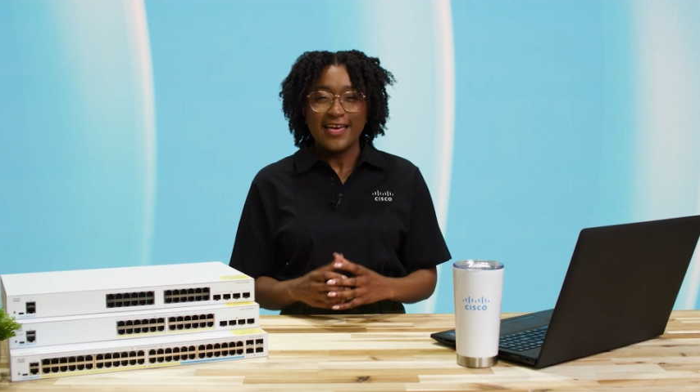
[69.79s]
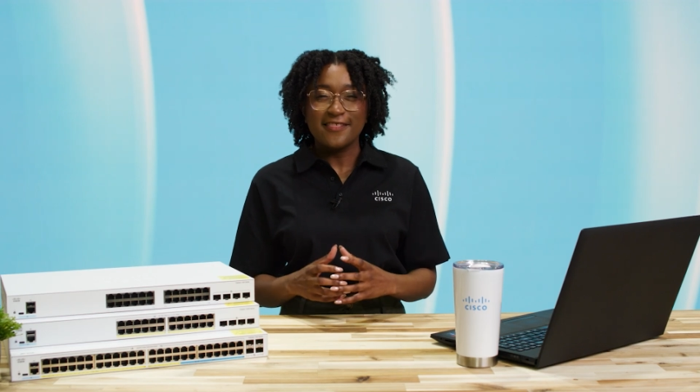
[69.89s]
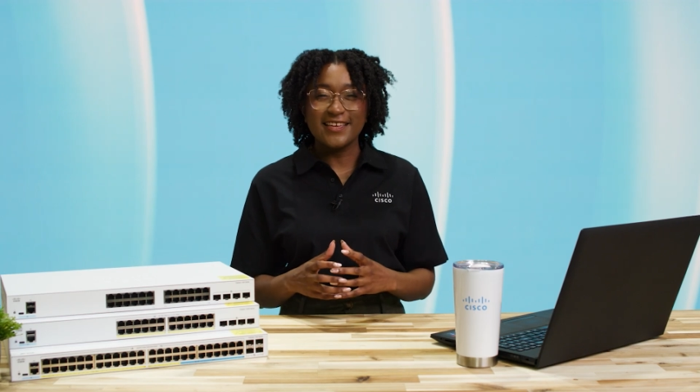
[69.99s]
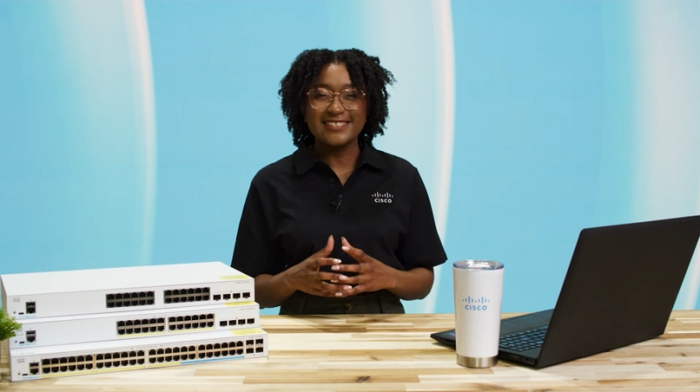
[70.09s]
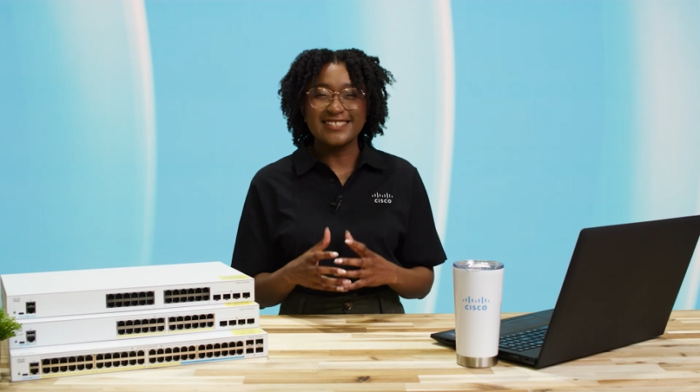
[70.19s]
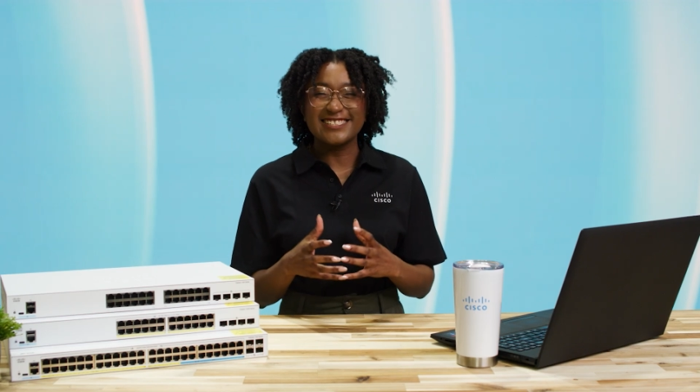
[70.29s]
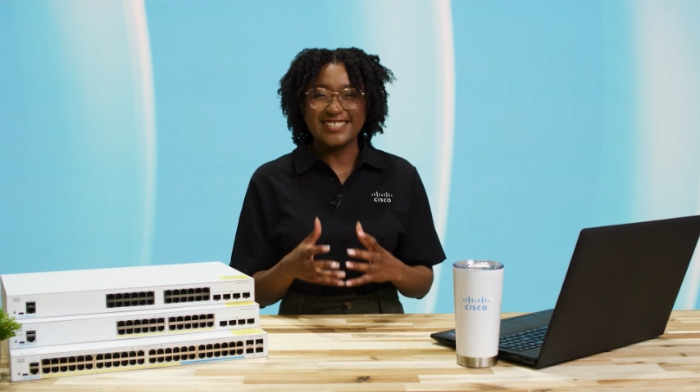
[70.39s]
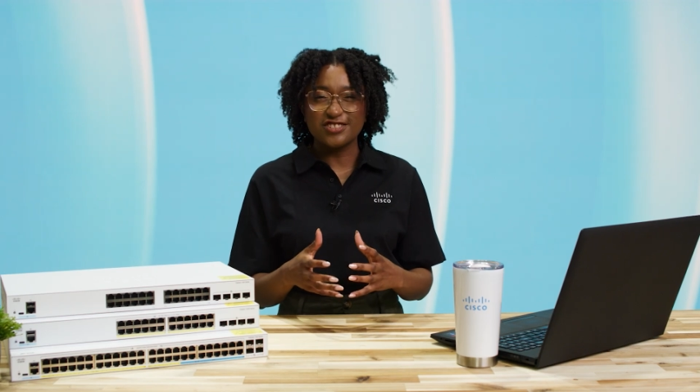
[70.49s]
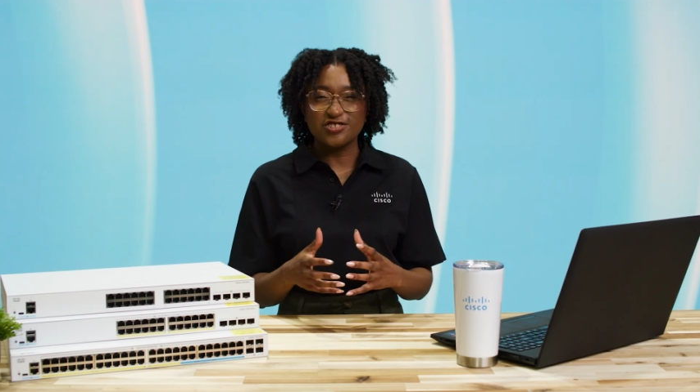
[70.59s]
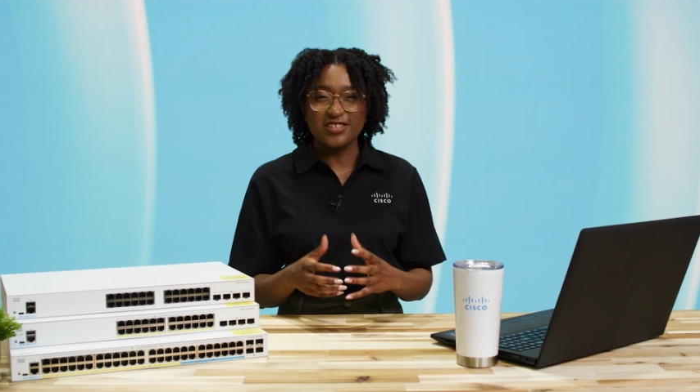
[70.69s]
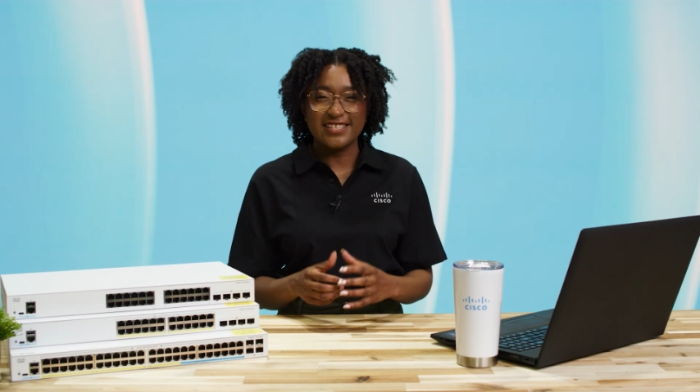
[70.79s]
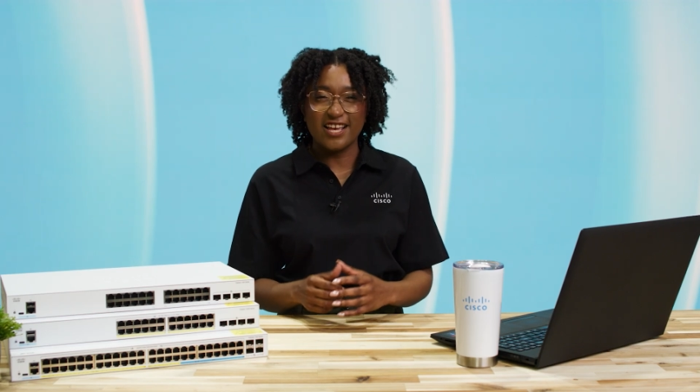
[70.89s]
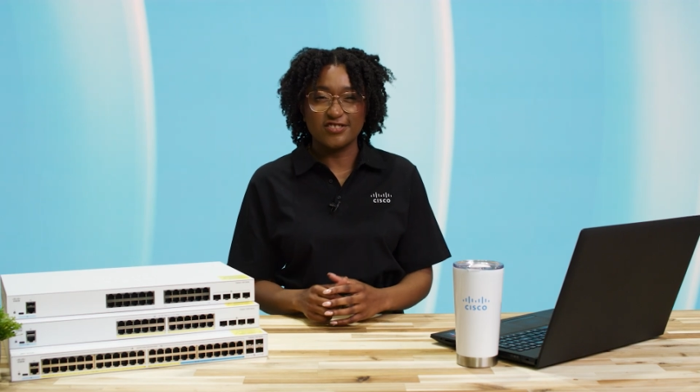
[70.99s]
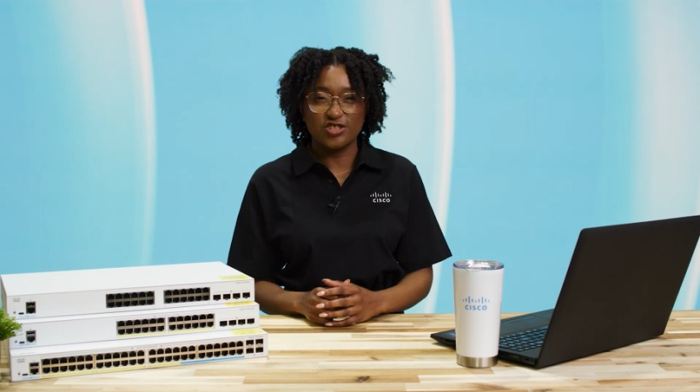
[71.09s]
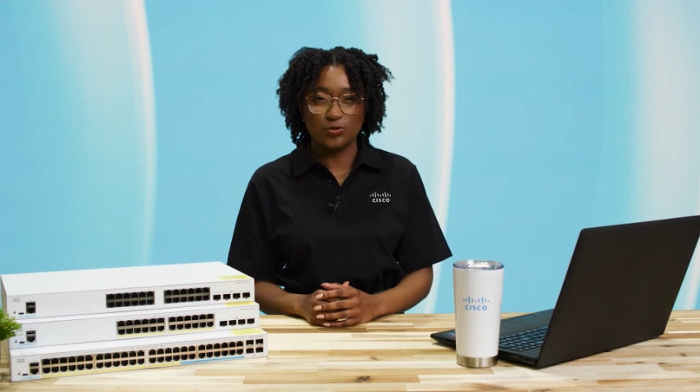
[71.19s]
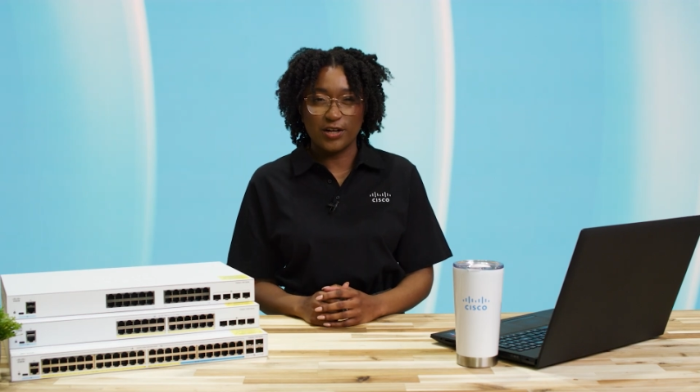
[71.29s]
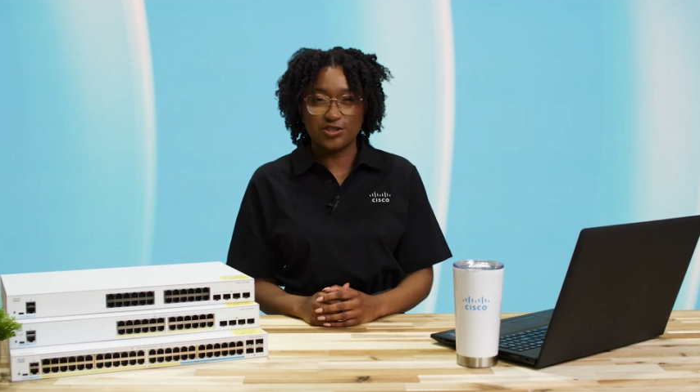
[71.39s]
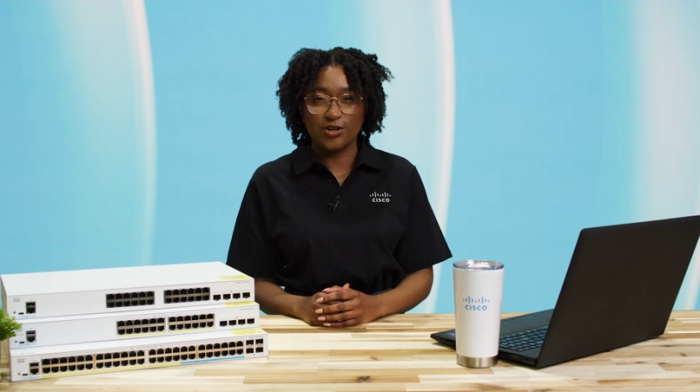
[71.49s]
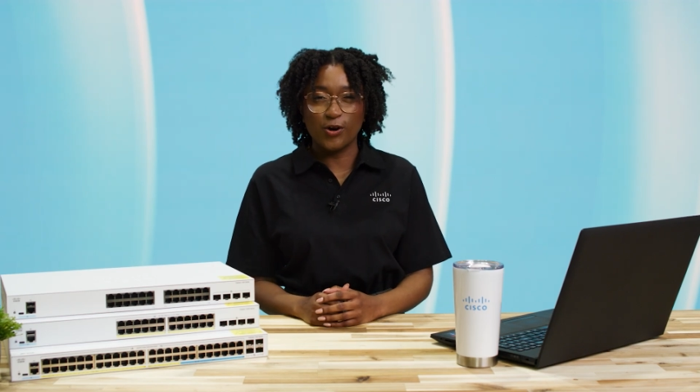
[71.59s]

This essentially tells the switch to